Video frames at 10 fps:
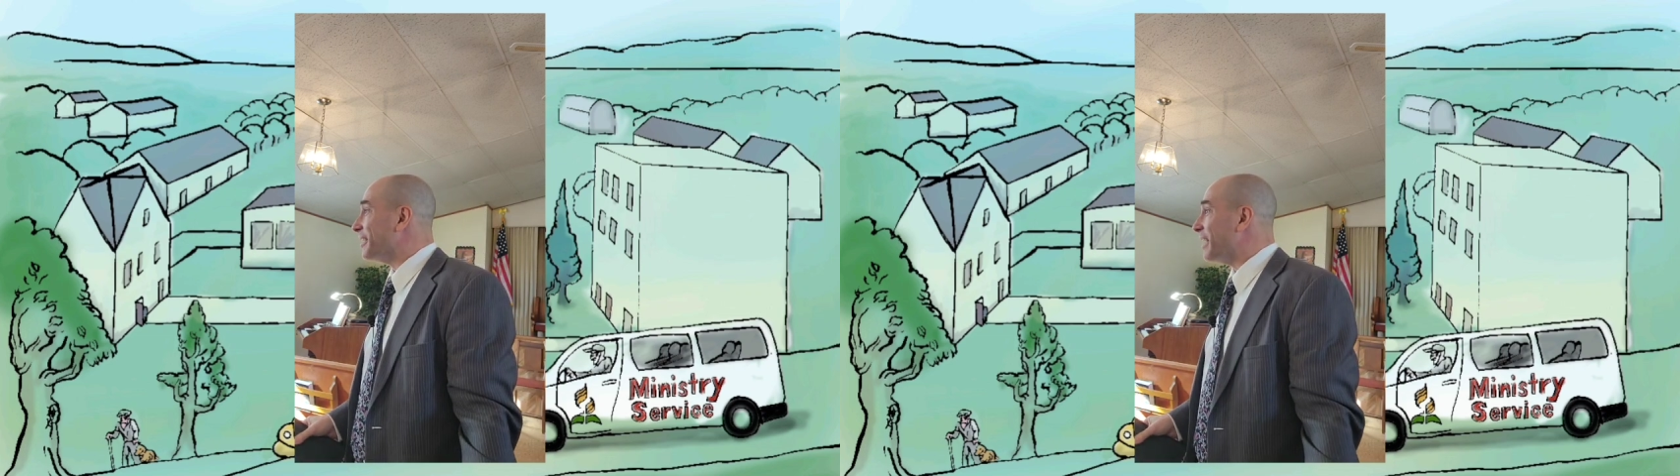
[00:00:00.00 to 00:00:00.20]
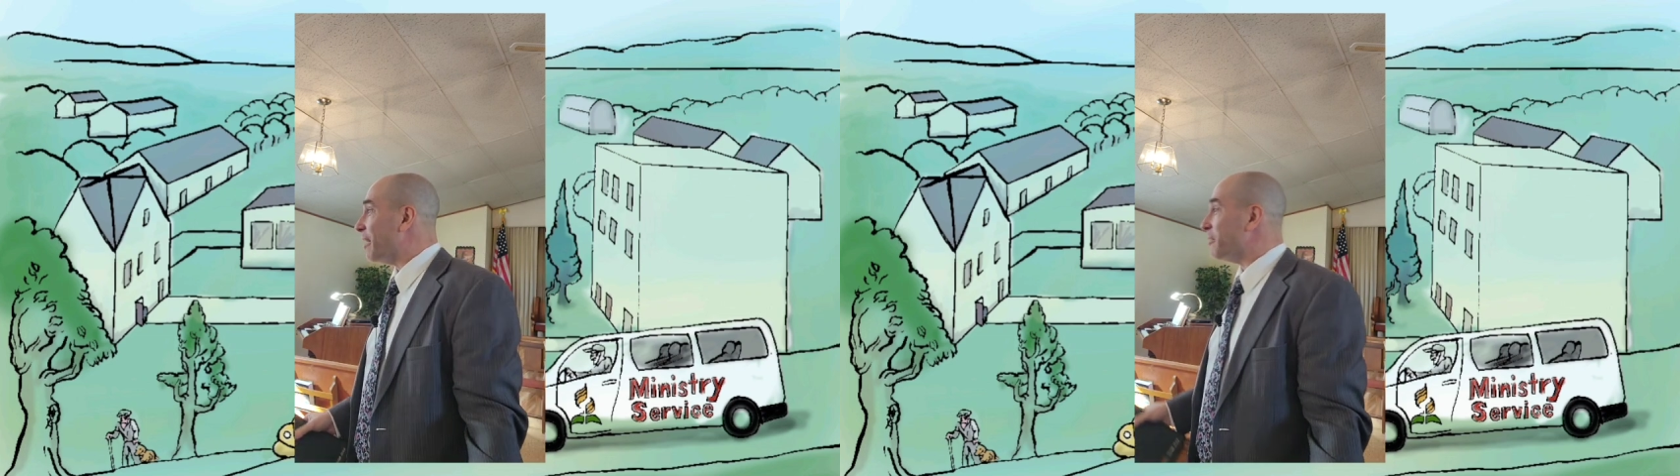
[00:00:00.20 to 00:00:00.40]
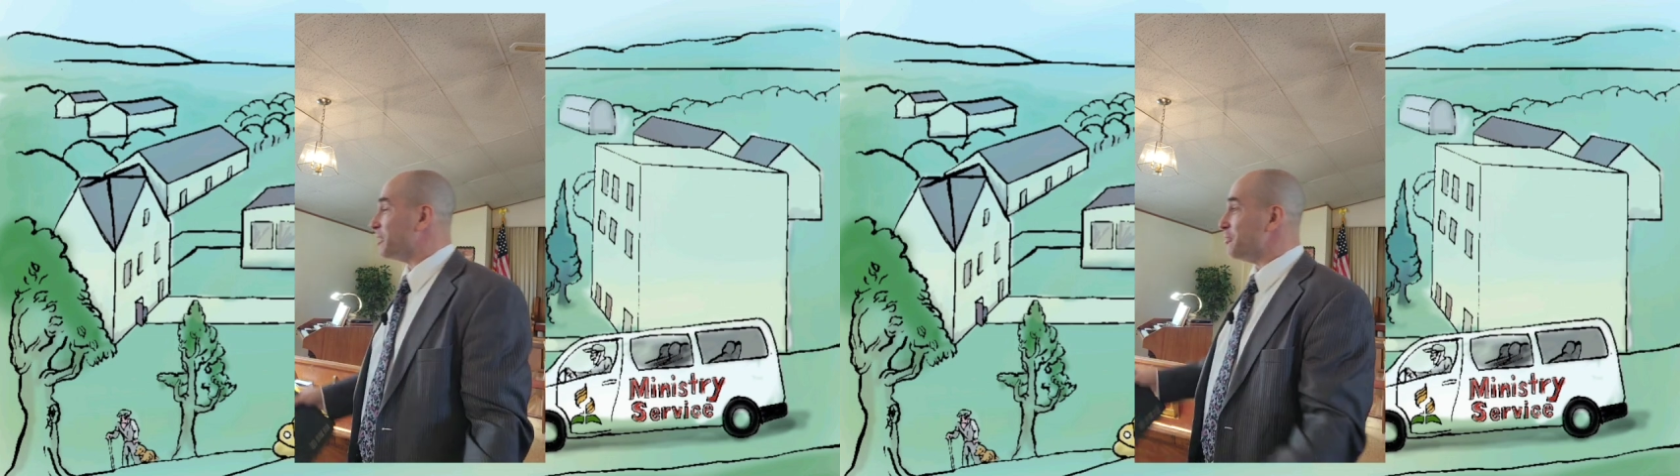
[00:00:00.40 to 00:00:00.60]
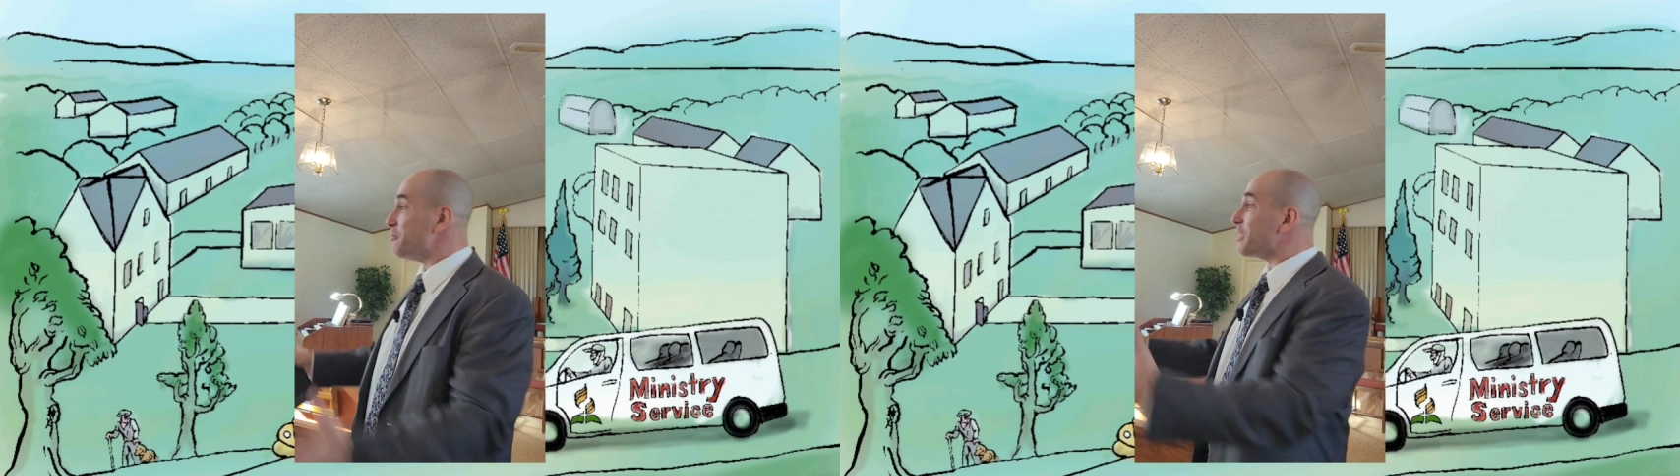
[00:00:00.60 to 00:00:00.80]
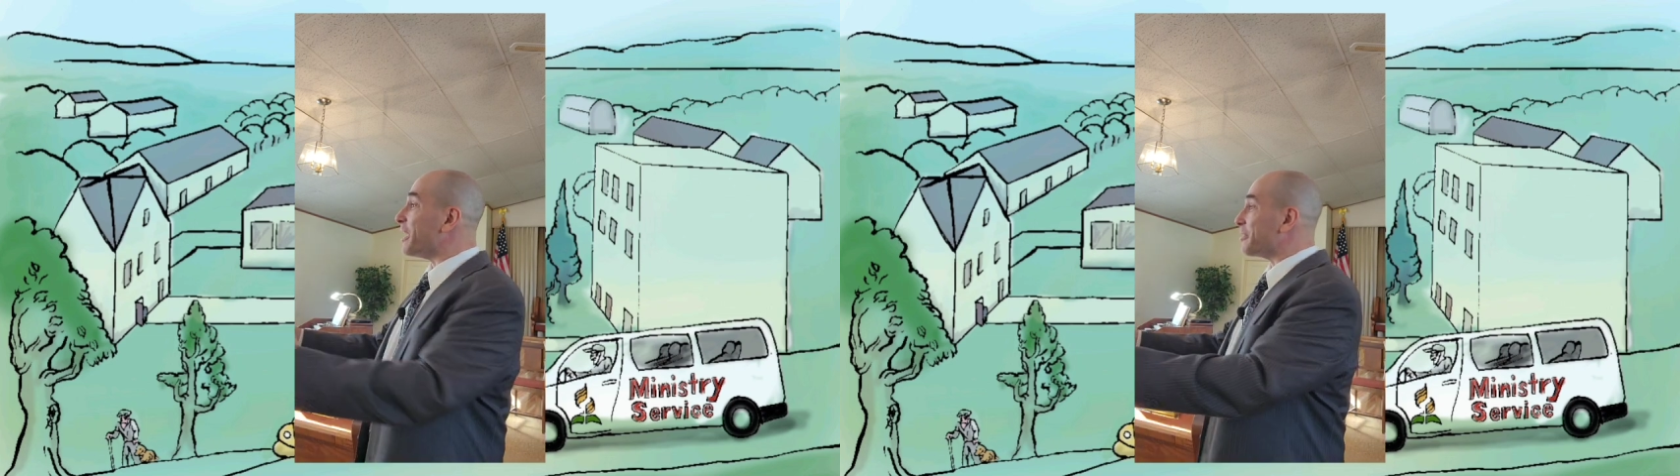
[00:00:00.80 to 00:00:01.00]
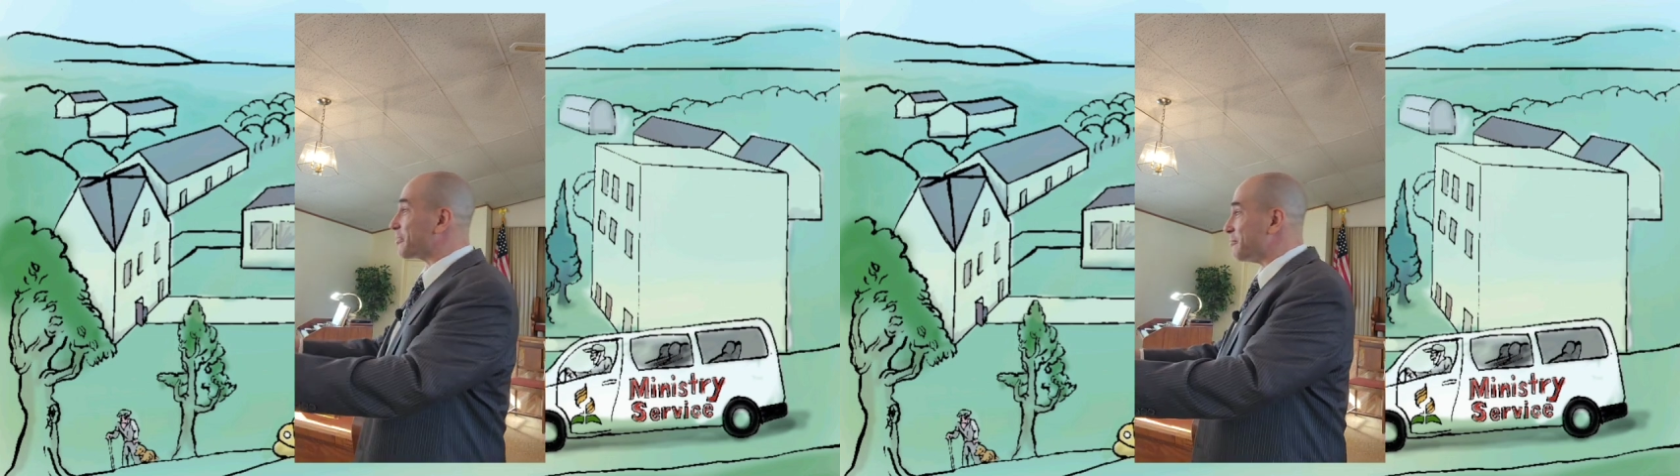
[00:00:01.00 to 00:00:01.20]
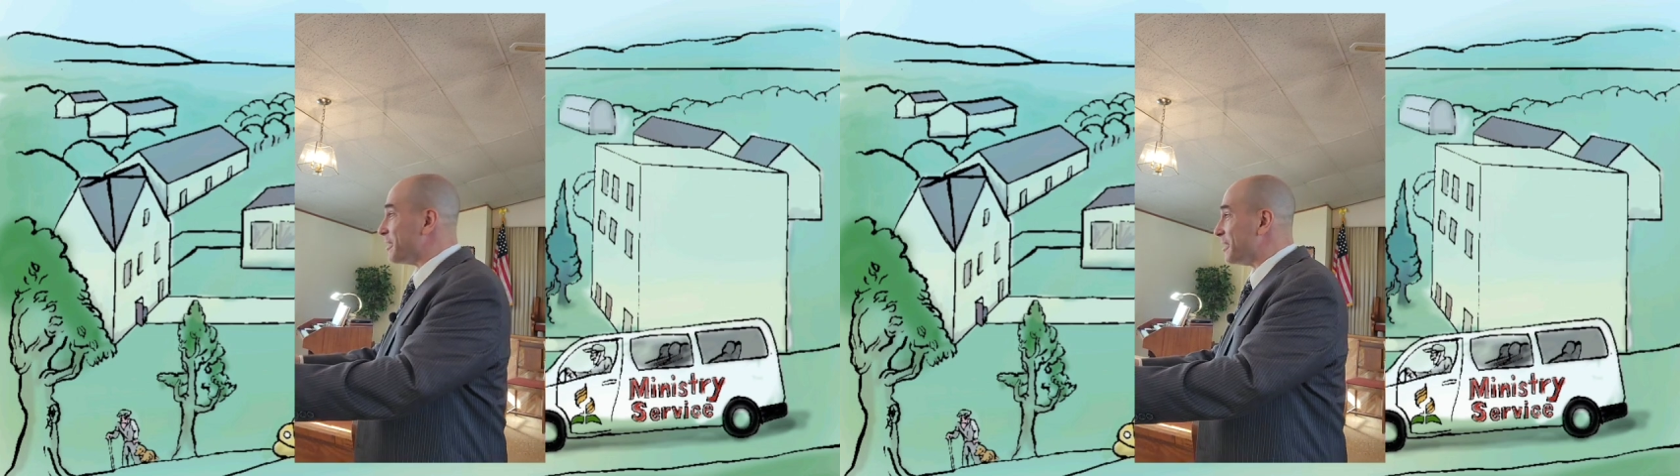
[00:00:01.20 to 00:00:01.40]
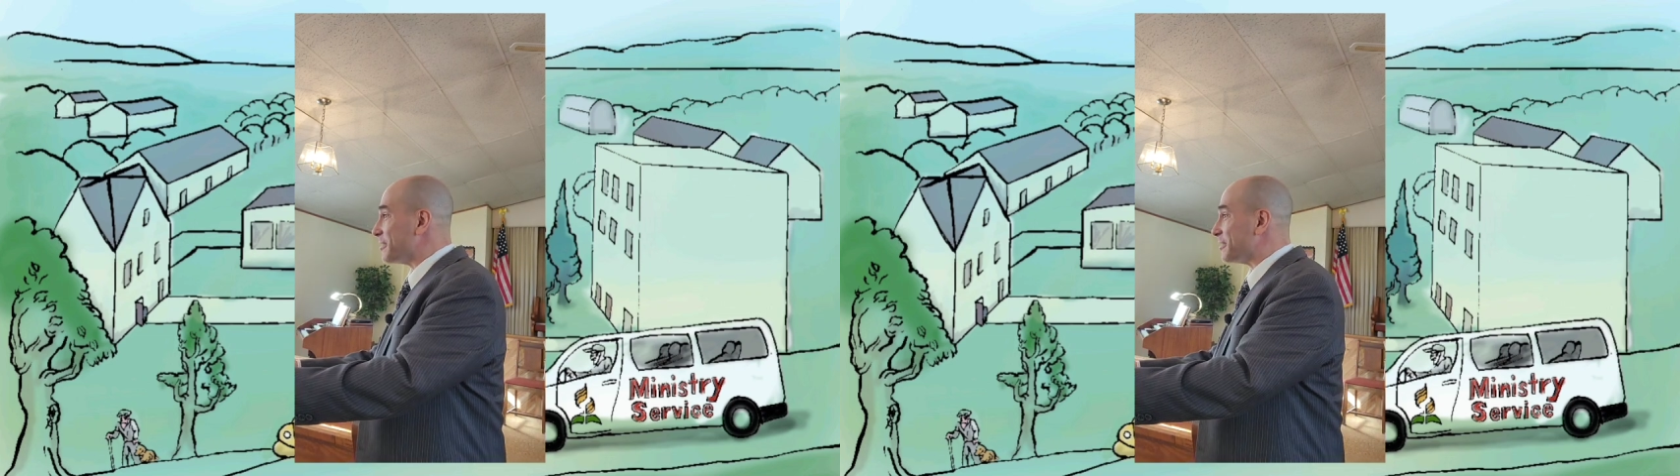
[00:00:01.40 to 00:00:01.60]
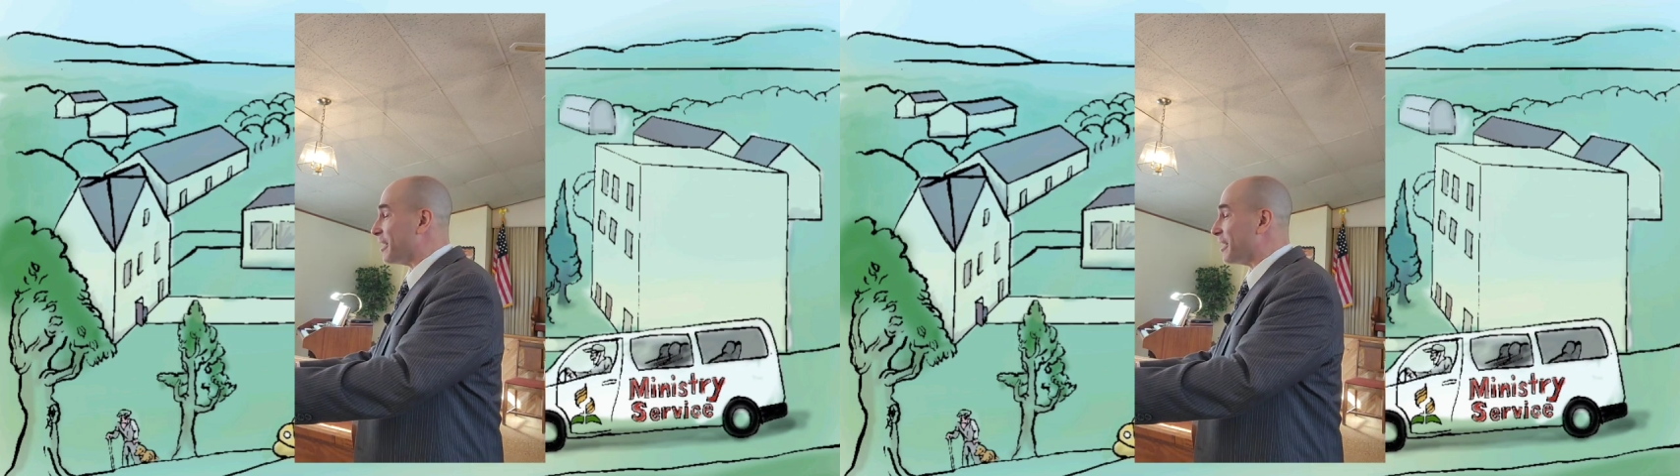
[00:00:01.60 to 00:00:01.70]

Now, when you get squeezed